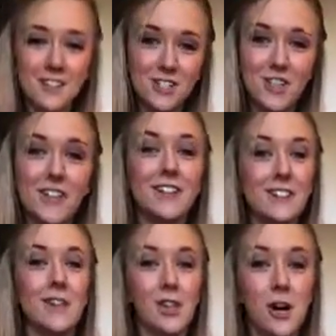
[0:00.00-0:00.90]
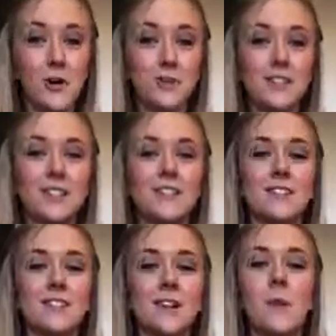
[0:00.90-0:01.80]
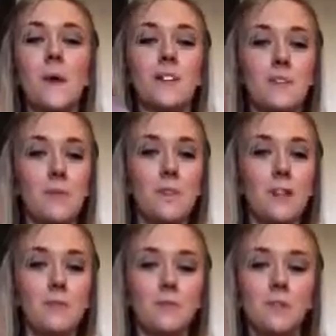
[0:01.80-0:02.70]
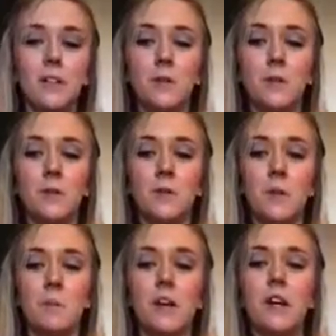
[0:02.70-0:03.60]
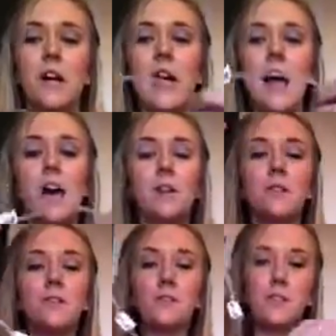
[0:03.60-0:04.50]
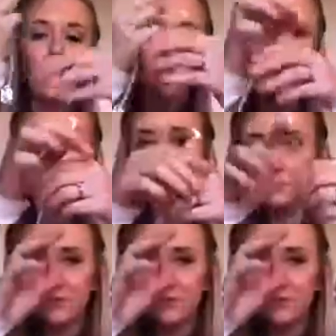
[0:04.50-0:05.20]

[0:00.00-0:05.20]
sure that it's closed. So that's something really important to remember. And also too,